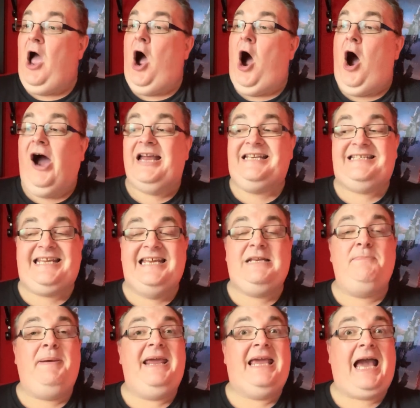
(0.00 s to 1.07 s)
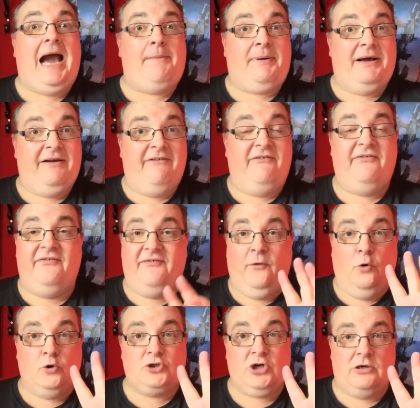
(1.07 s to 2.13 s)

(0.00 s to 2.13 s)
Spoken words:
I did pick up four